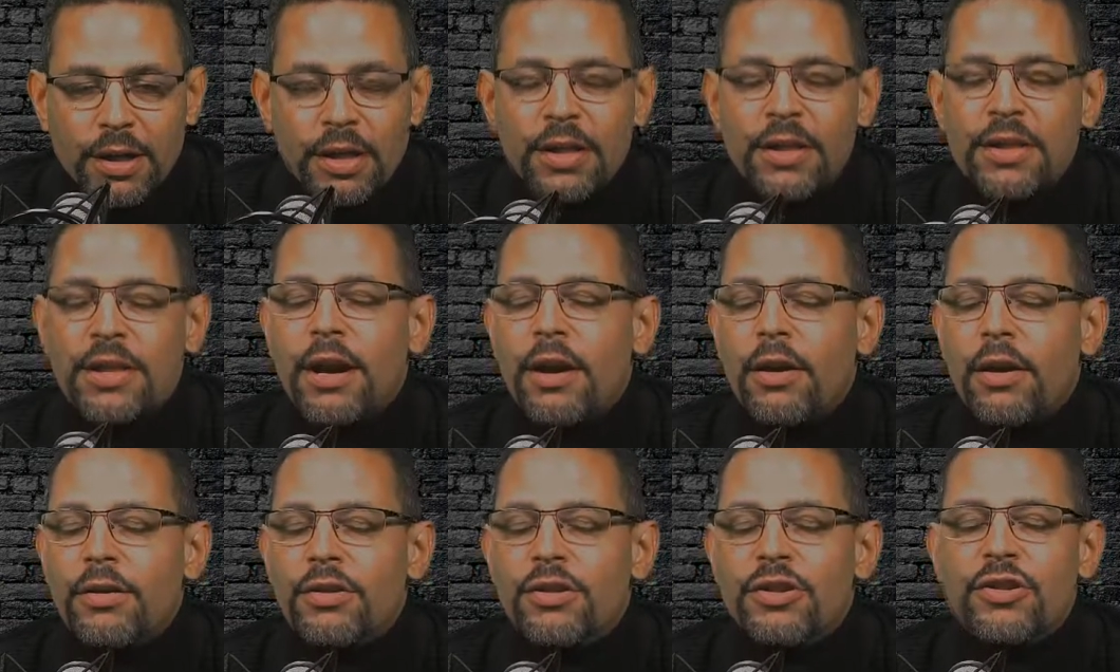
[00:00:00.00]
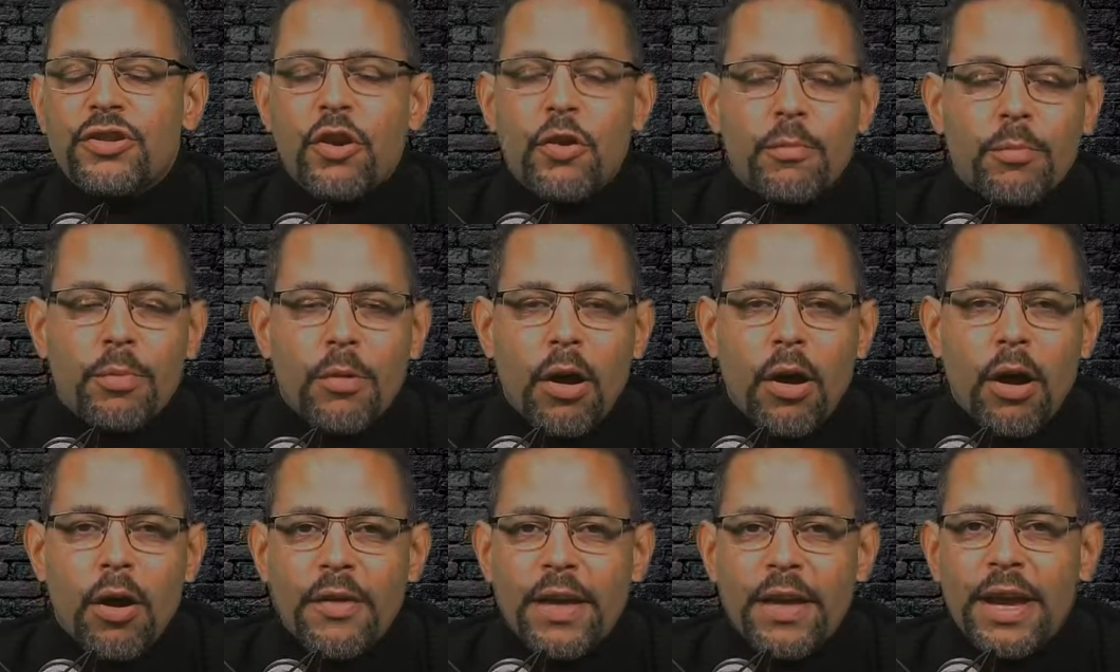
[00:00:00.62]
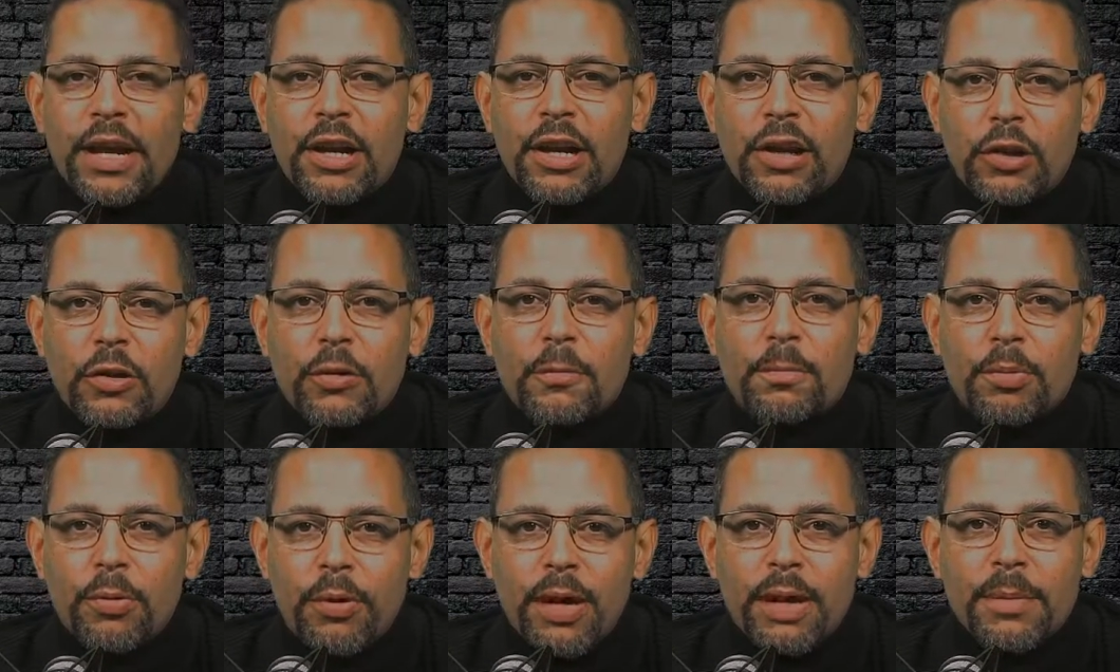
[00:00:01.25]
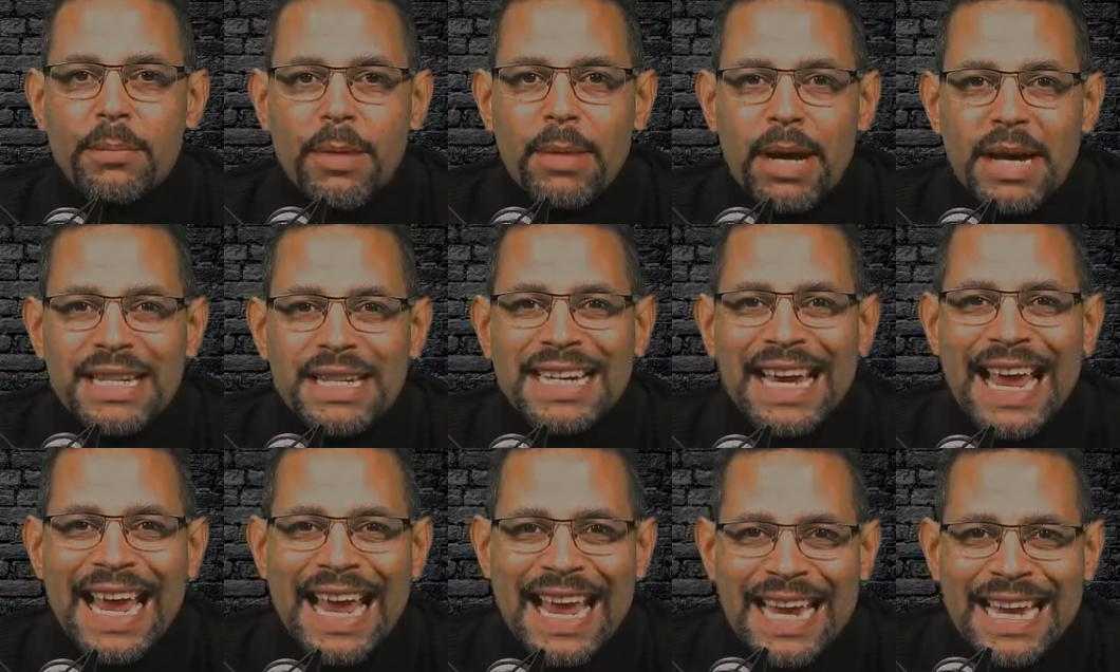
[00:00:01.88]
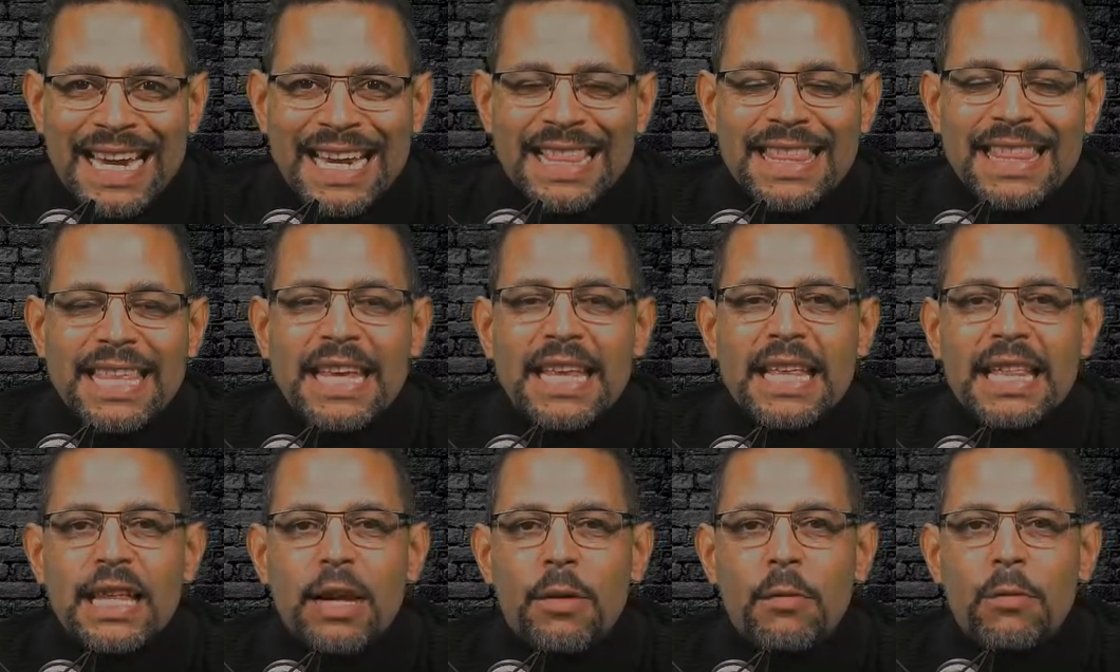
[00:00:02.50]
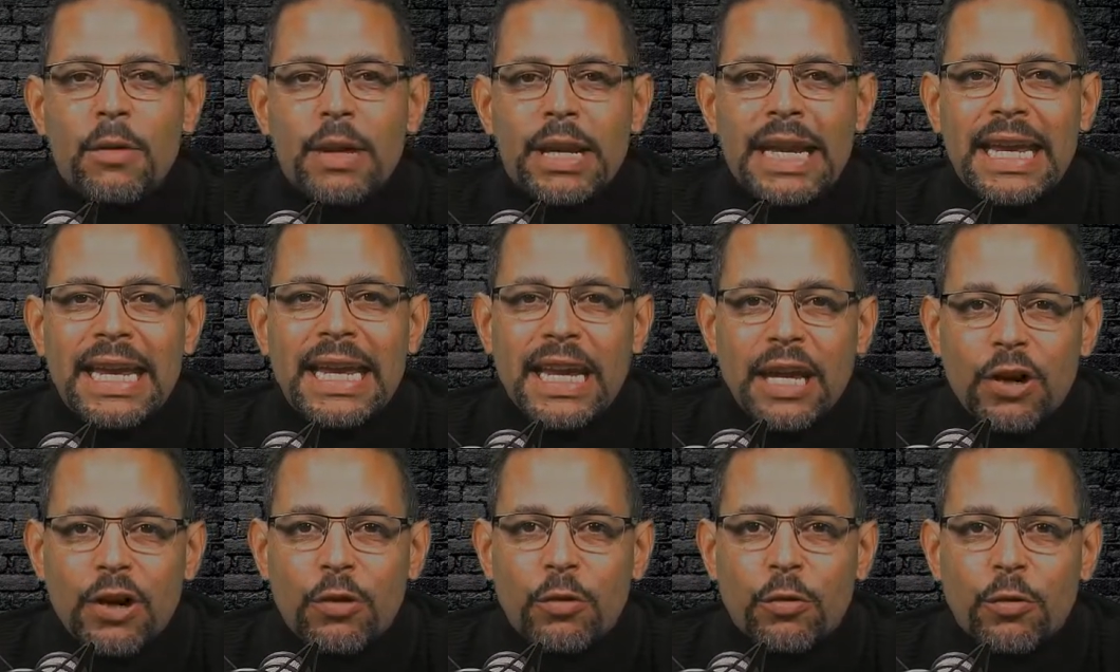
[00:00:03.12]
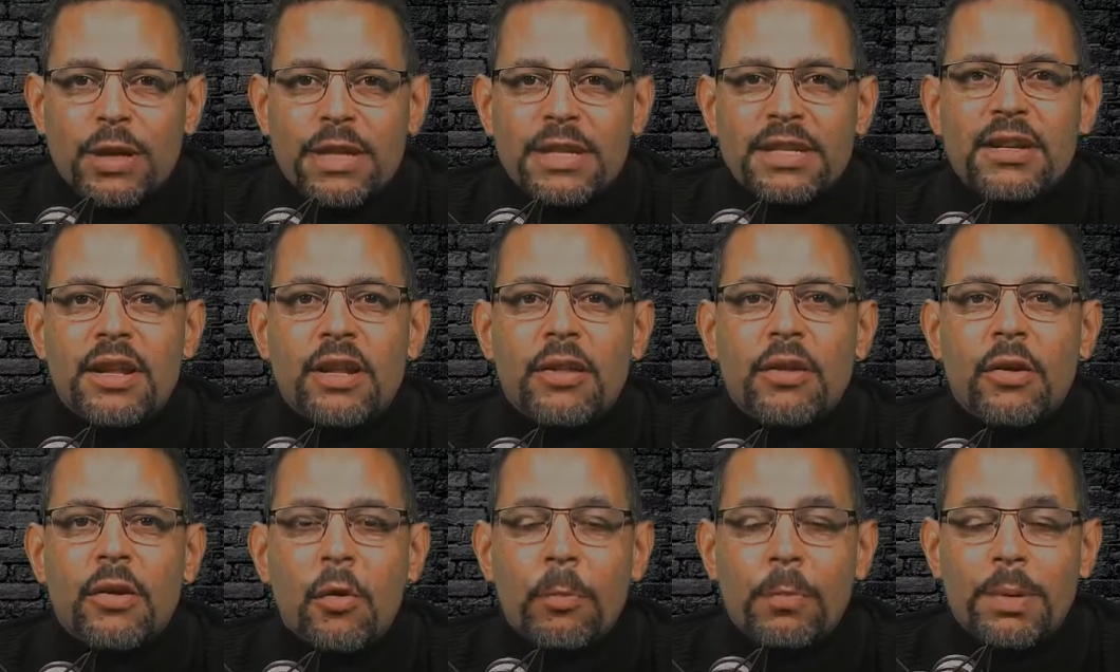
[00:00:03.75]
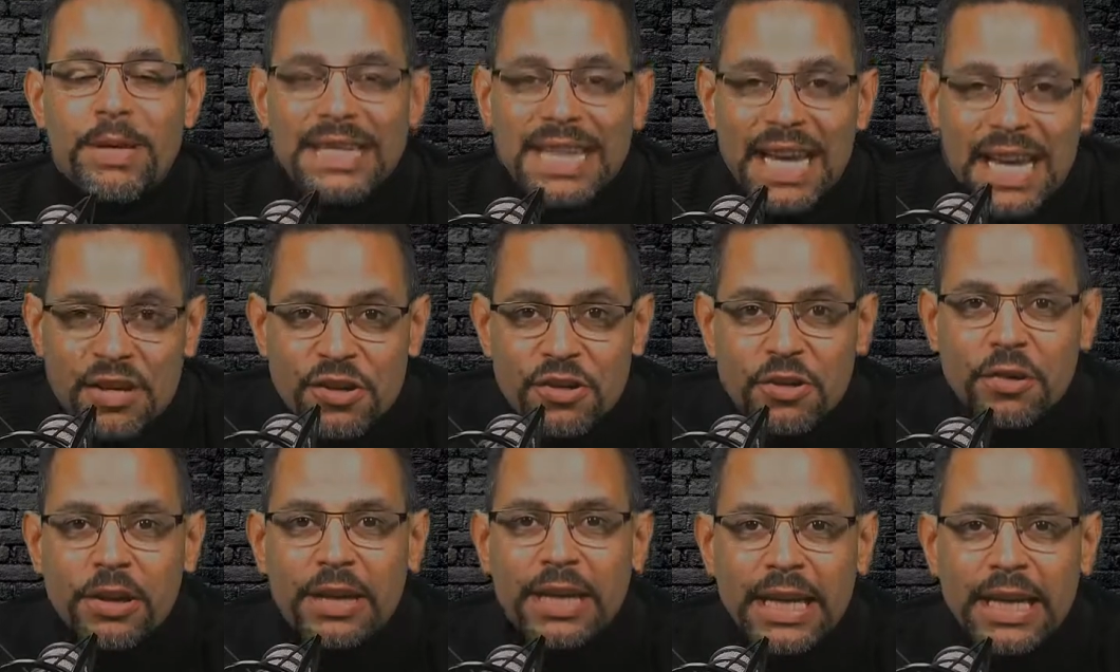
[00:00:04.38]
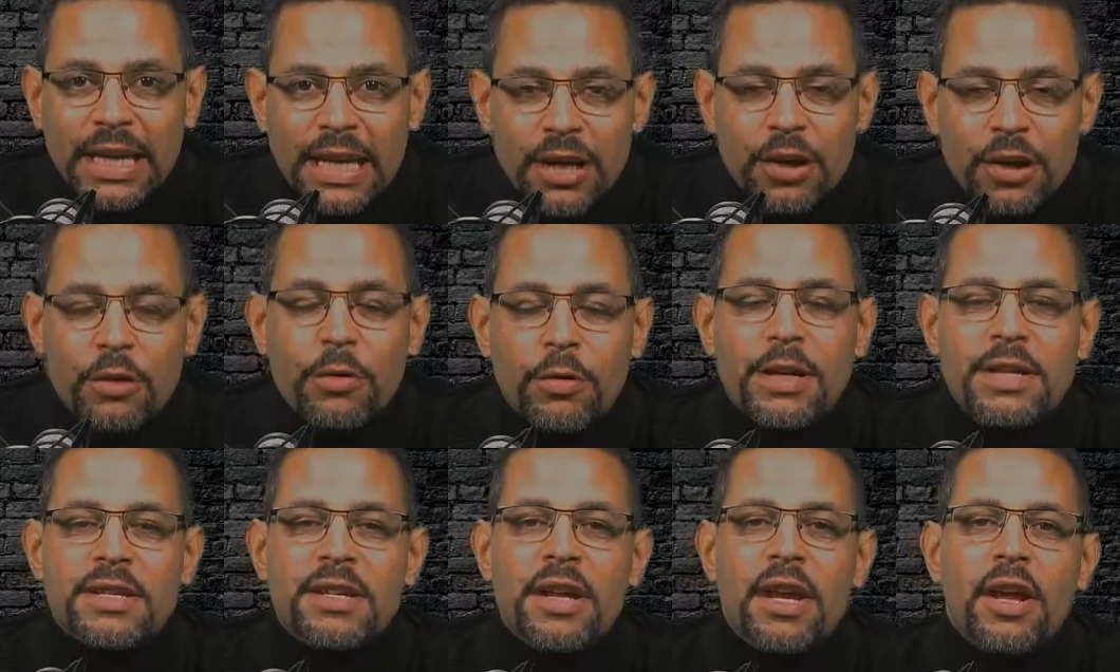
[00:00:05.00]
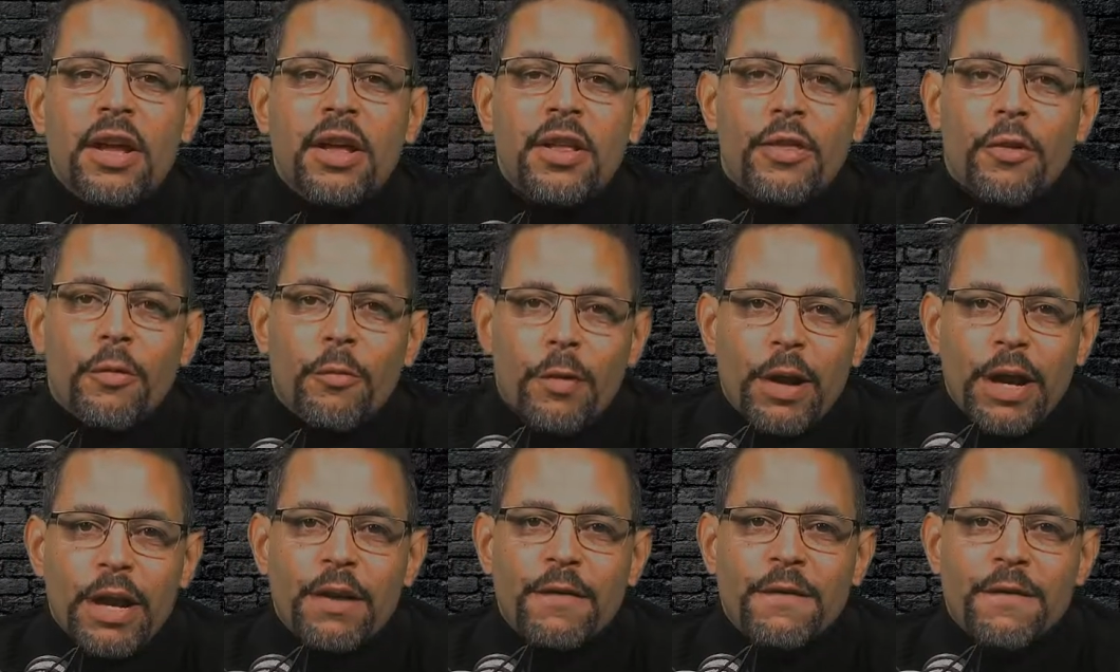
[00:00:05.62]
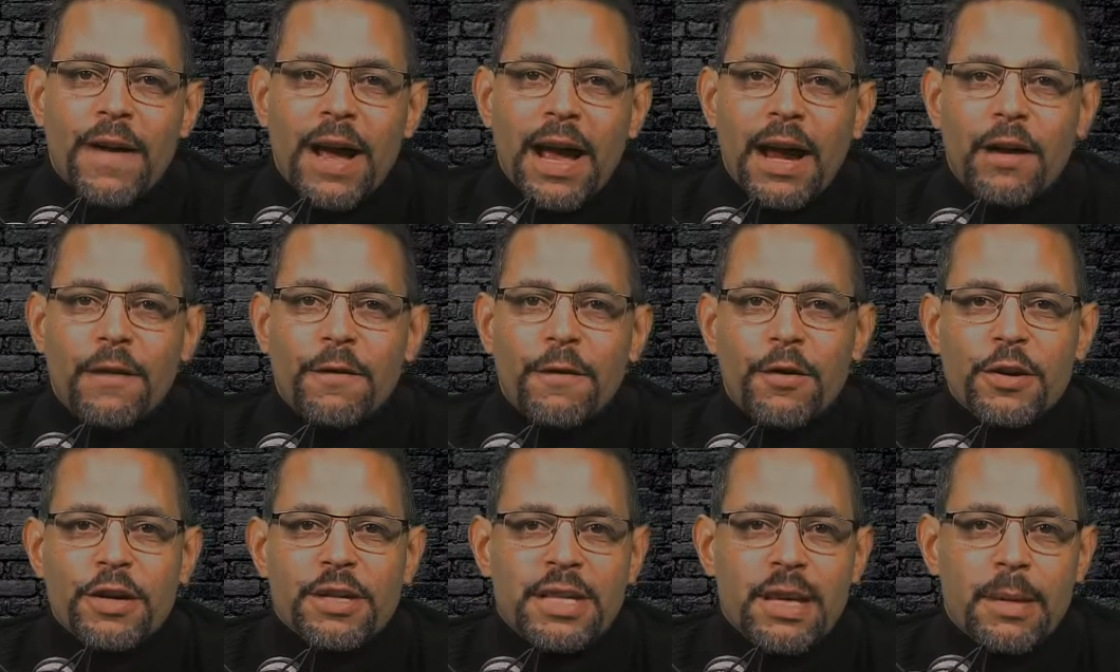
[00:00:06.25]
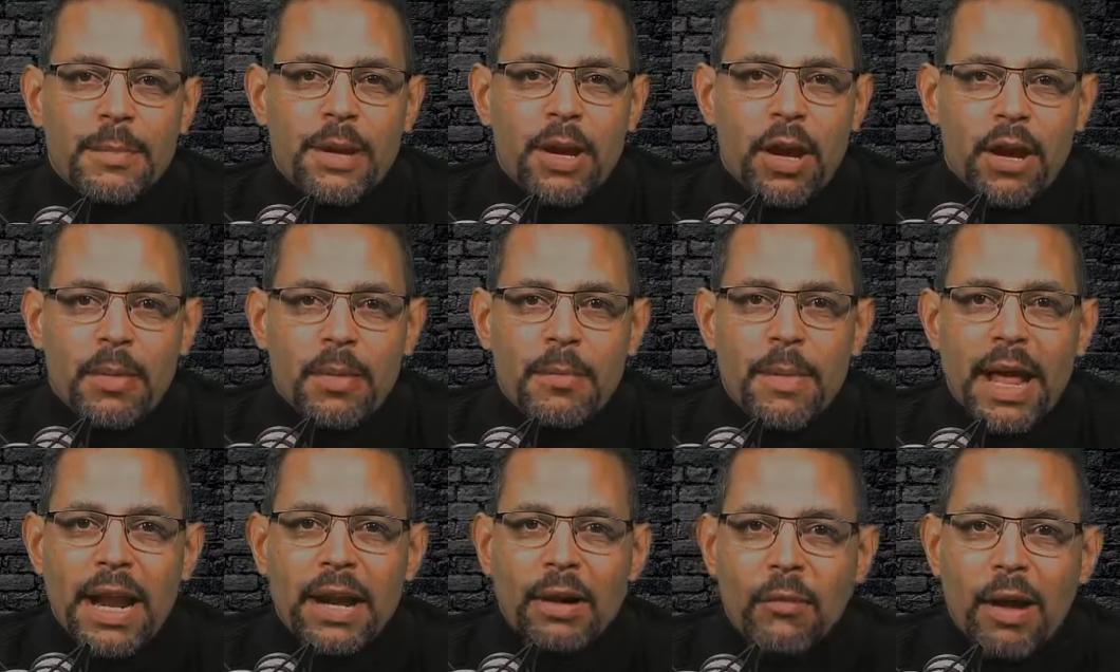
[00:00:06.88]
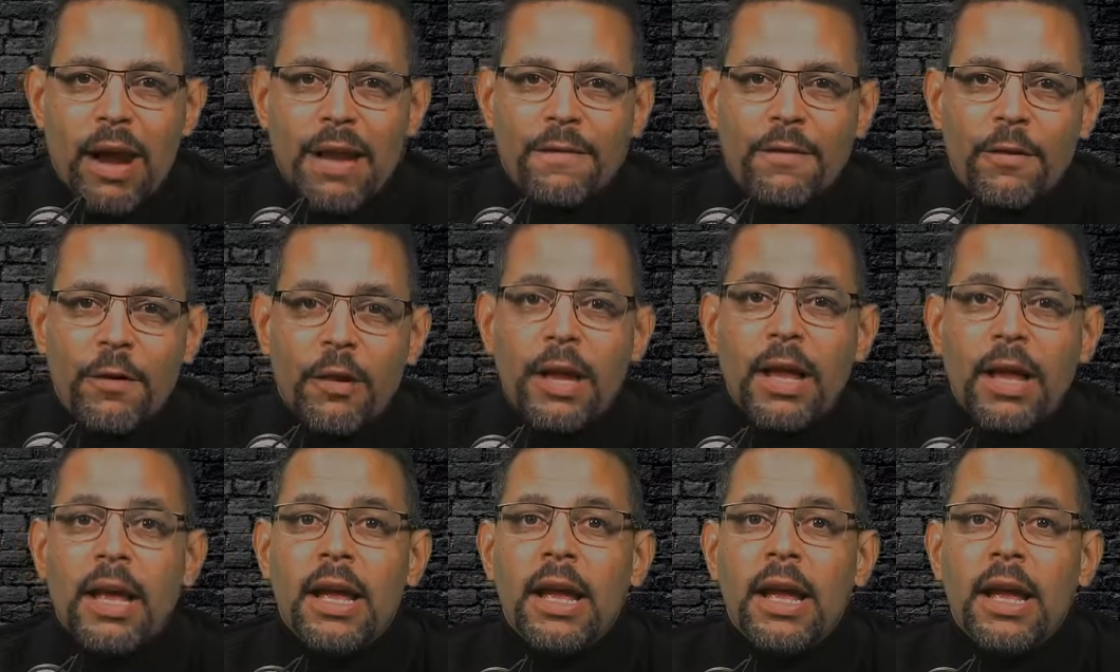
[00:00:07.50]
They are so broad. They include pretty much anything that would increase or potentially increase the rate of fire for a semi-automatic rifle,